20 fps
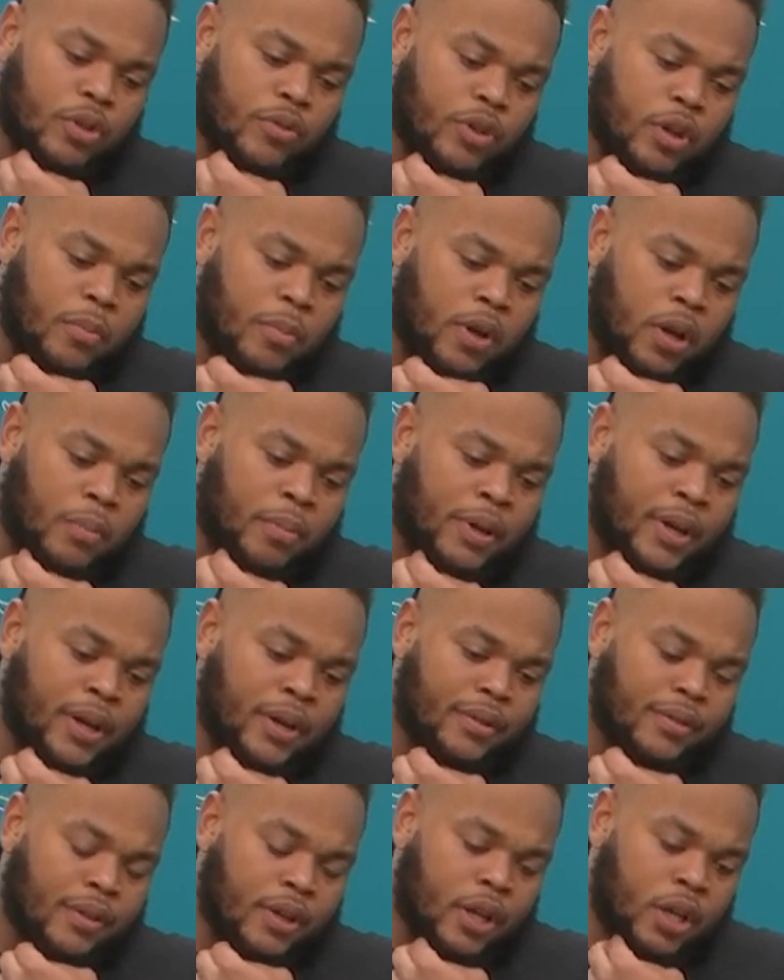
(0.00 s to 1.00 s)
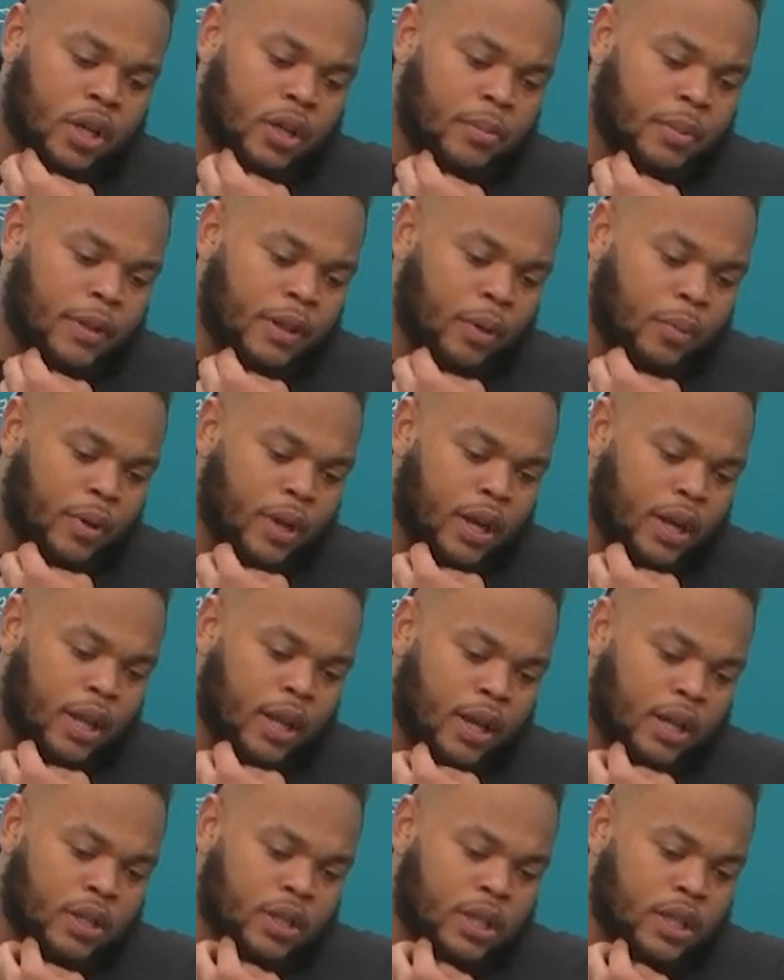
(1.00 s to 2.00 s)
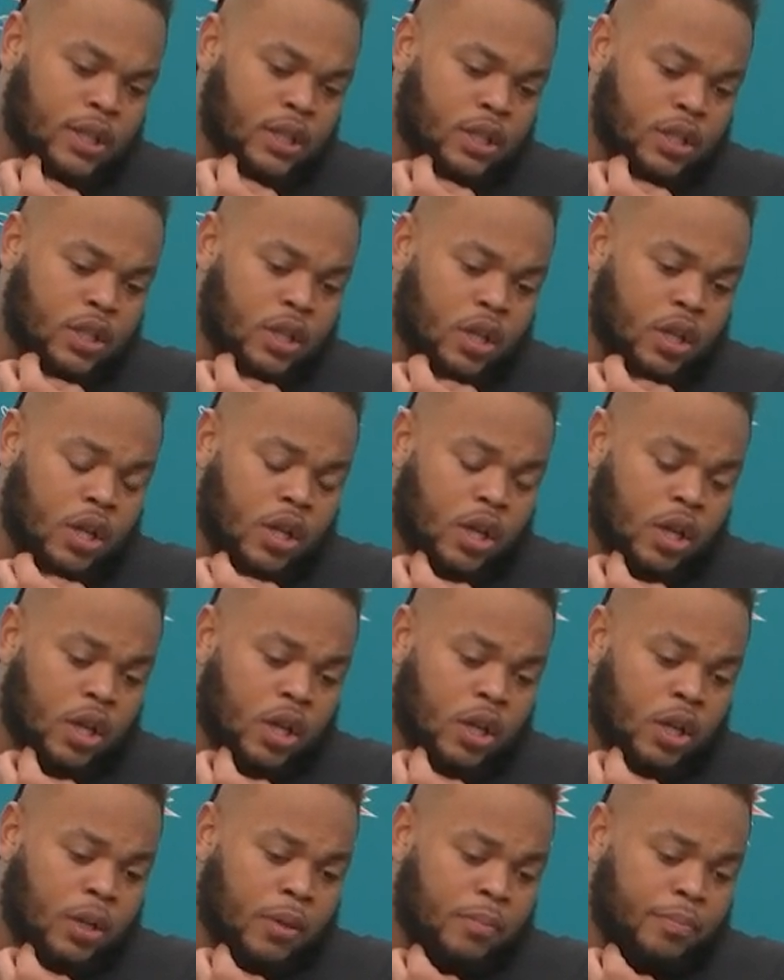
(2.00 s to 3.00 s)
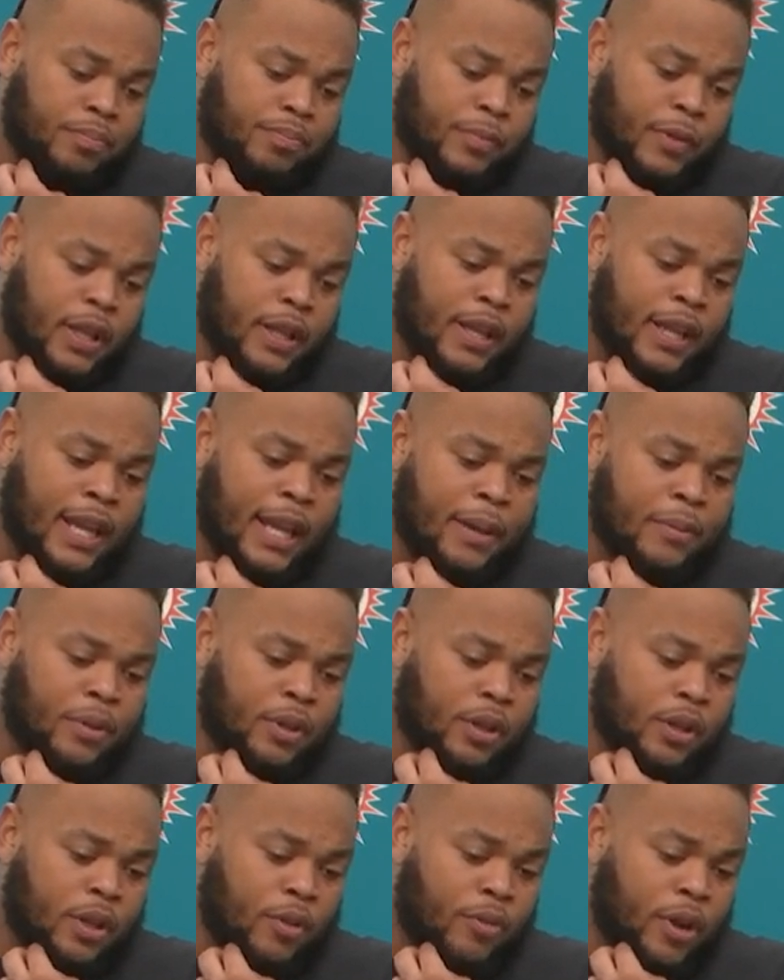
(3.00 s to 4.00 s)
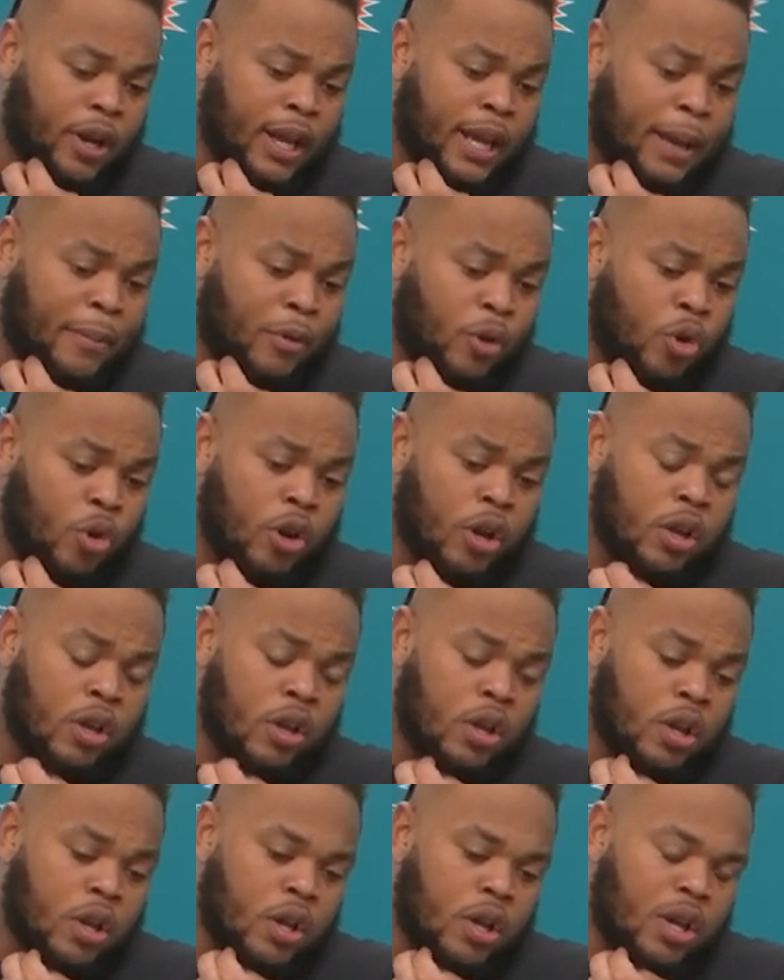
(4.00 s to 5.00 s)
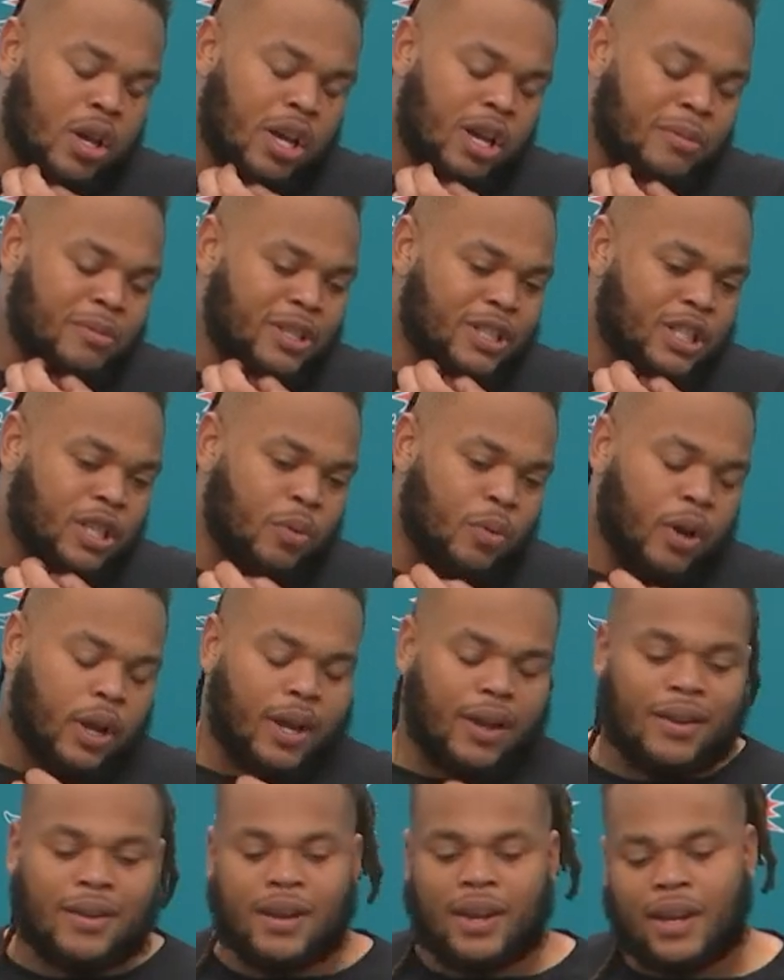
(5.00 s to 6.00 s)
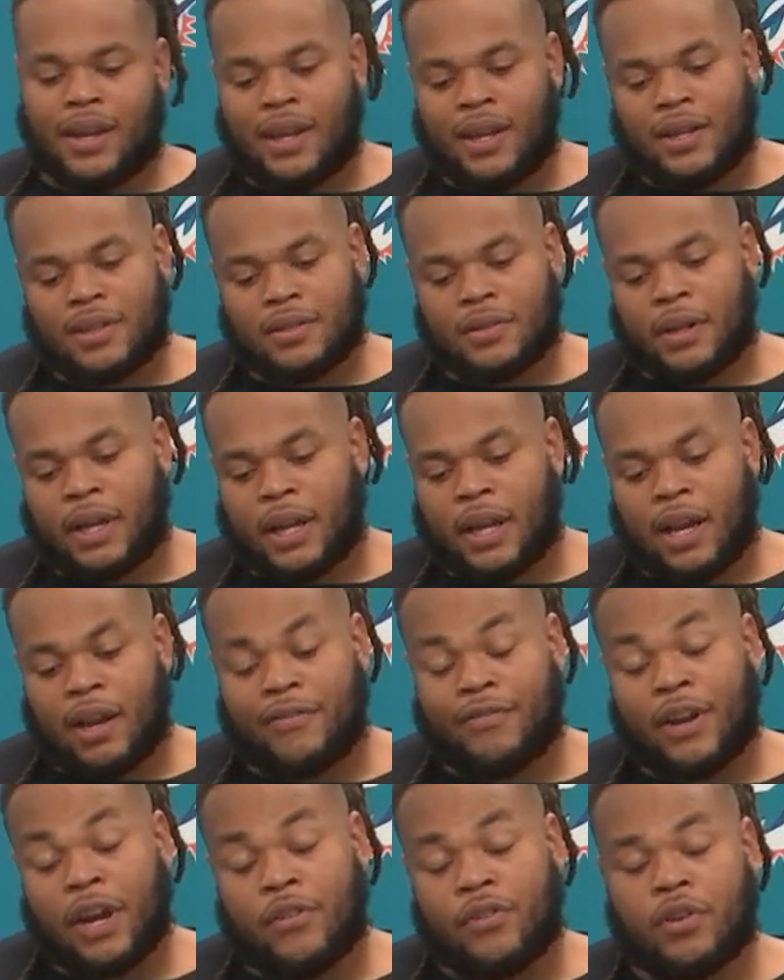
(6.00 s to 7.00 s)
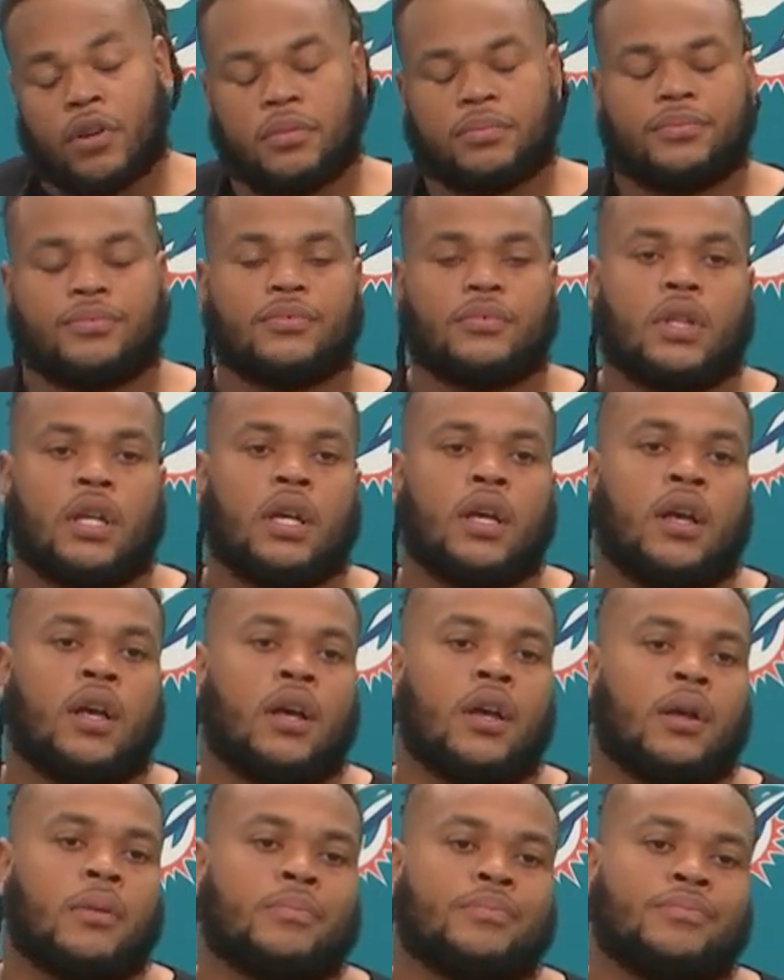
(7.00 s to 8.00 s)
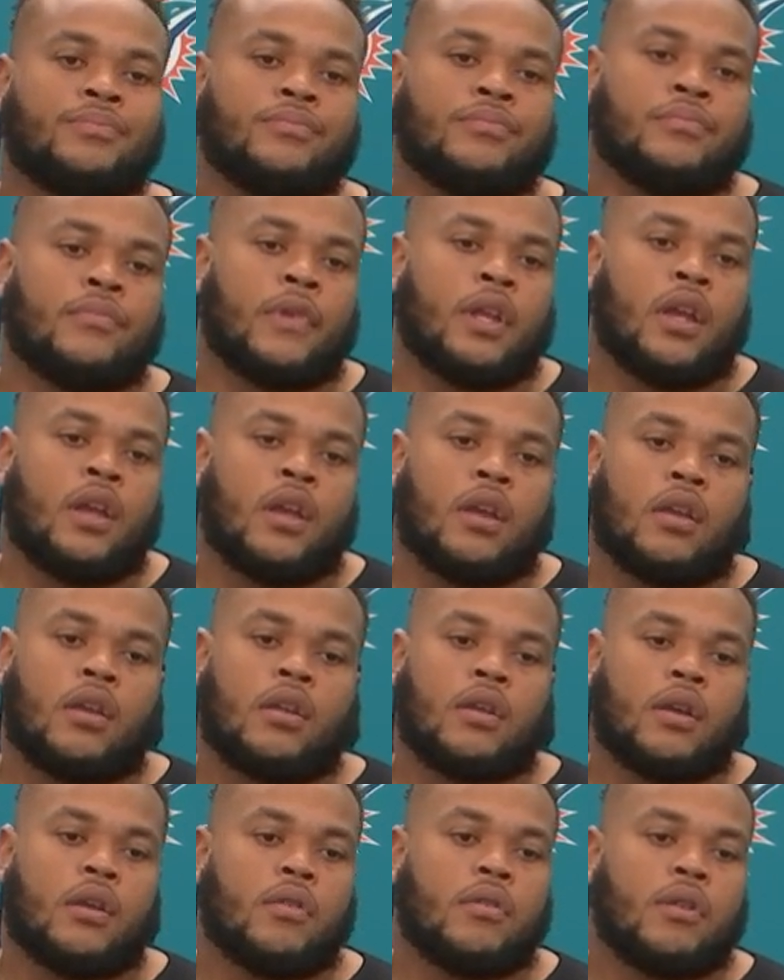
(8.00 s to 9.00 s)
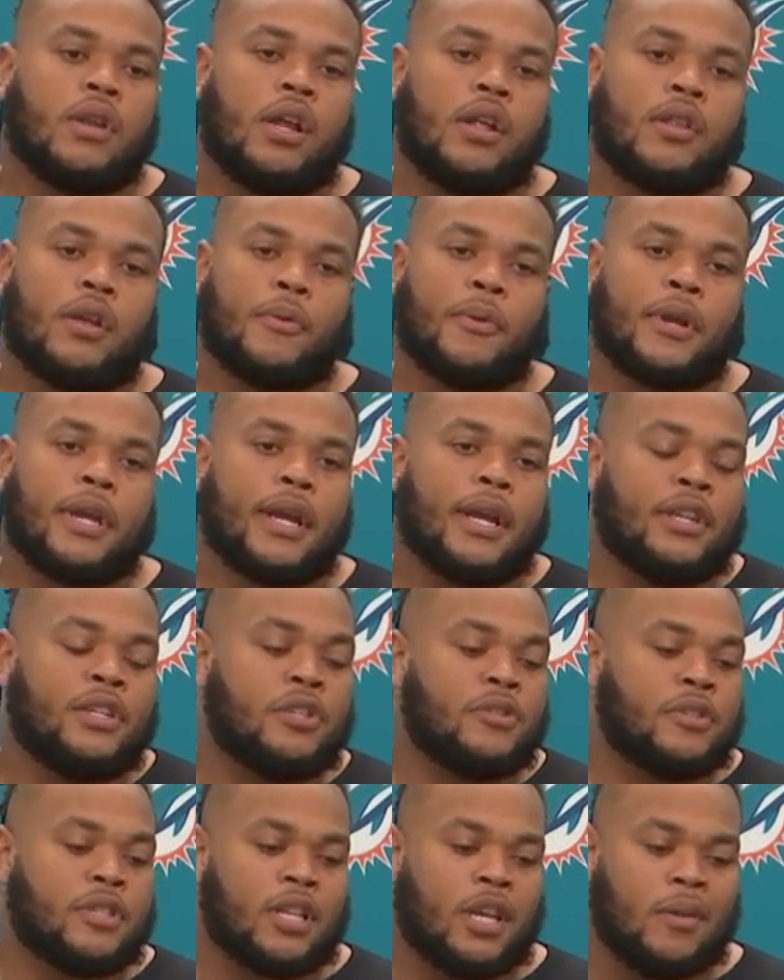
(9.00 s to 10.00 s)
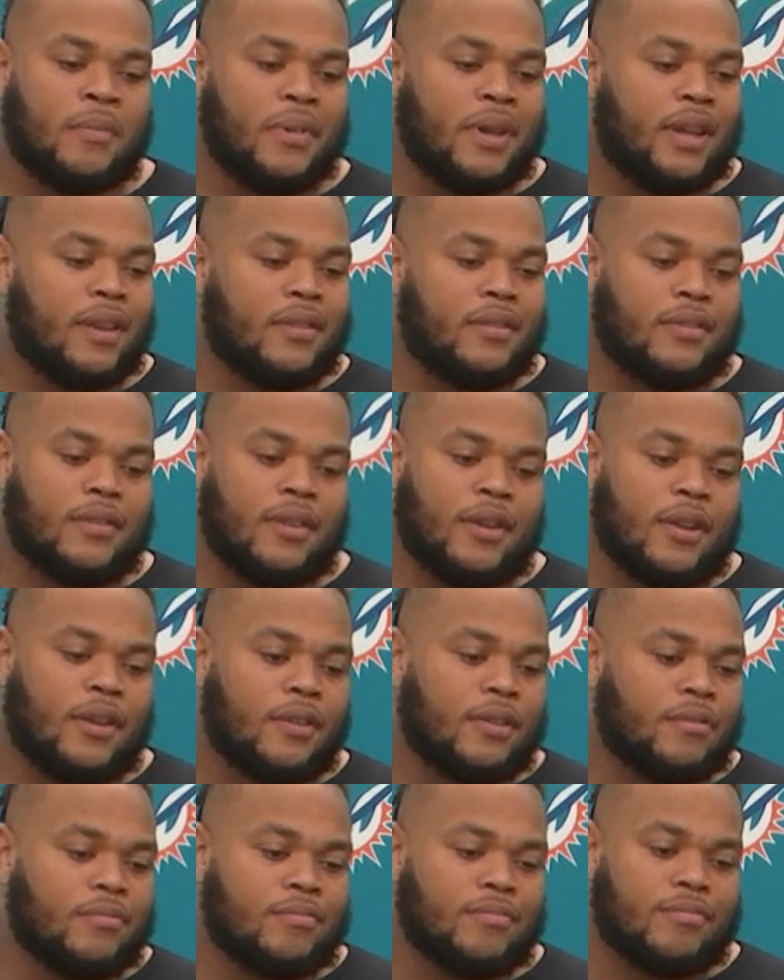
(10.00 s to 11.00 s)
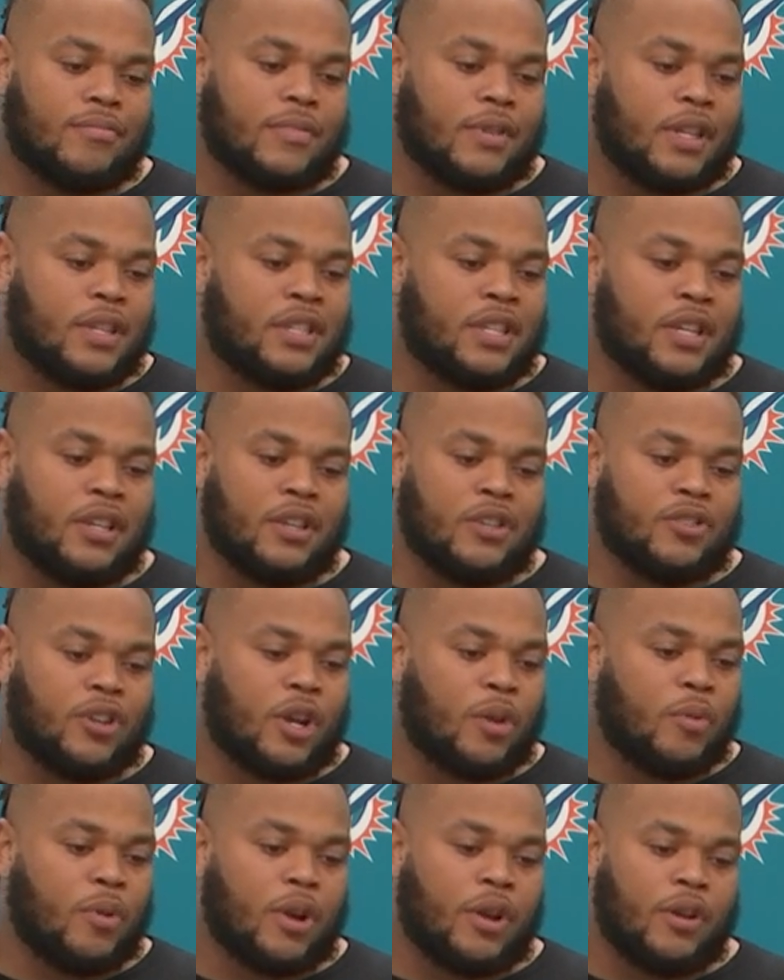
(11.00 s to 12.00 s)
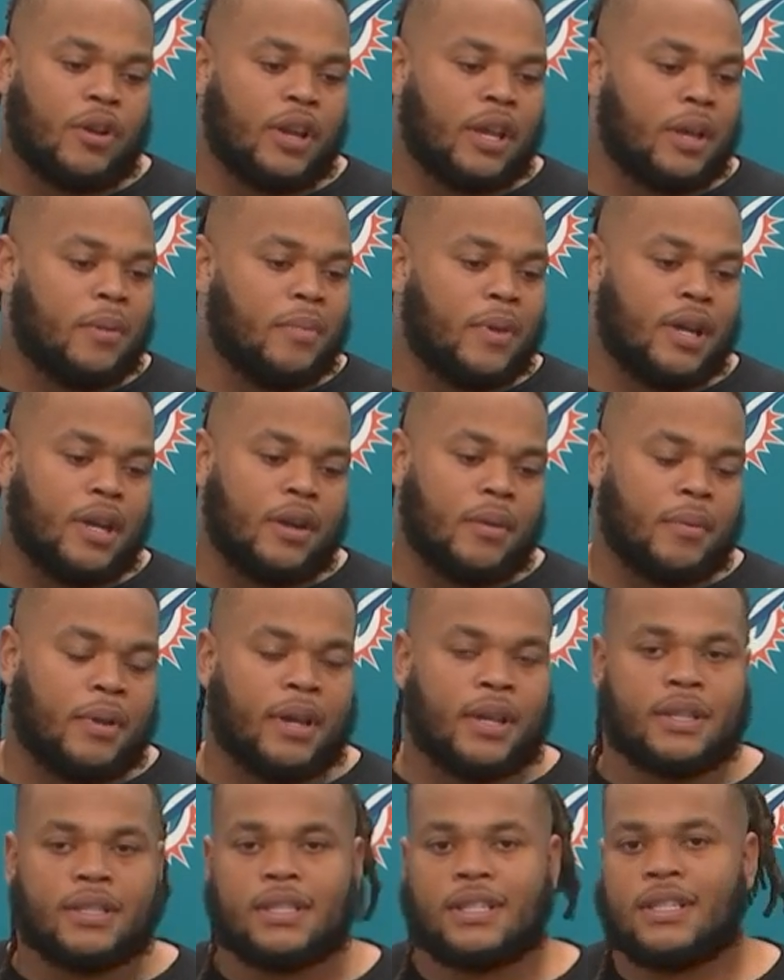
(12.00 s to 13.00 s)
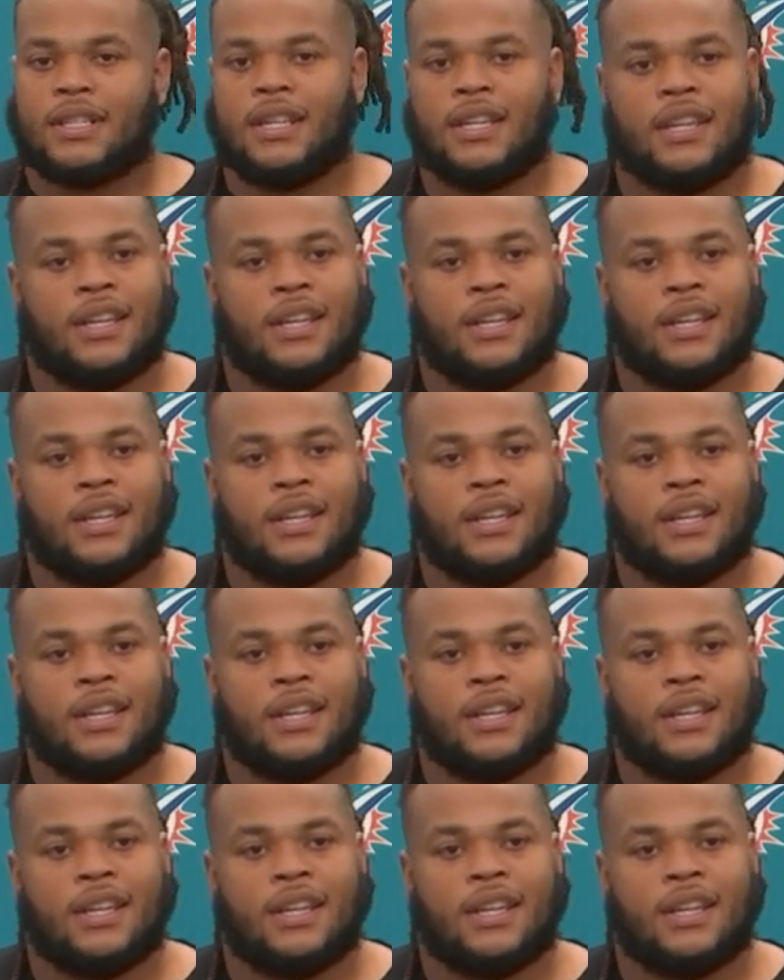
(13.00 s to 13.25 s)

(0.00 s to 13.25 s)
to run the ball better. Um, I think we had a lot of chances to um, get the game, the run game going. Um, just didn't work out in our hands, like in our favor. you know, and all that we can do is come in, you know, and continue to try to work on it and get better, man. It's,